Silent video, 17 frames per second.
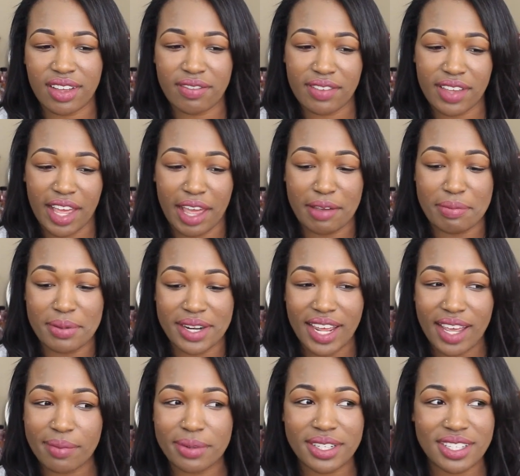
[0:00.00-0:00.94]
I've, I've
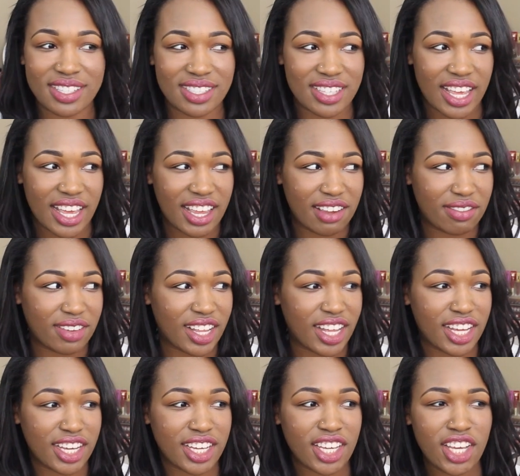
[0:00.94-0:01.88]
been able to save
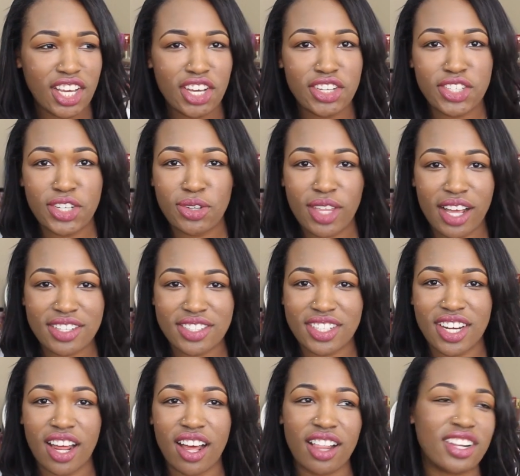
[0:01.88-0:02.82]
like
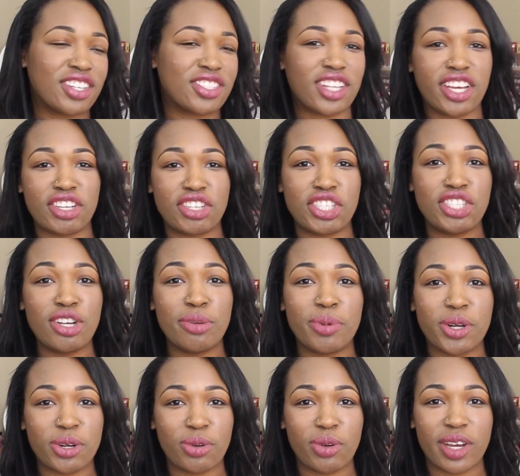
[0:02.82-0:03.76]
$2,000 like
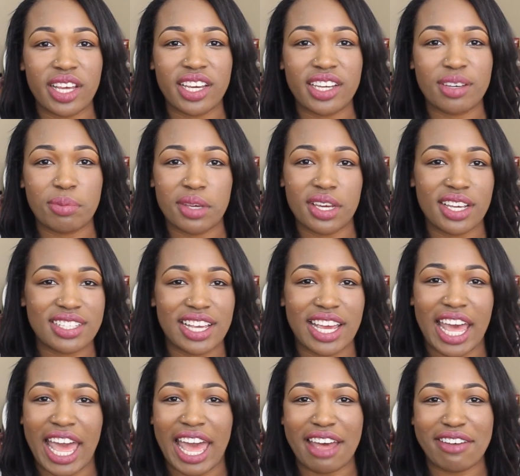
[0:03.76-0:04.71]
super quick because
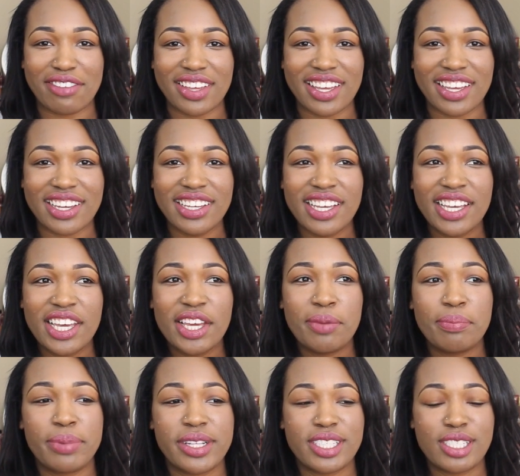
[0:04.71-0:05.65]
I haven't
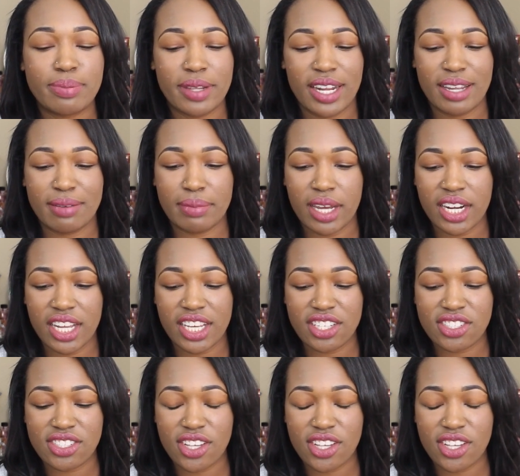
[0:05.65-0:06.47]
been spending money.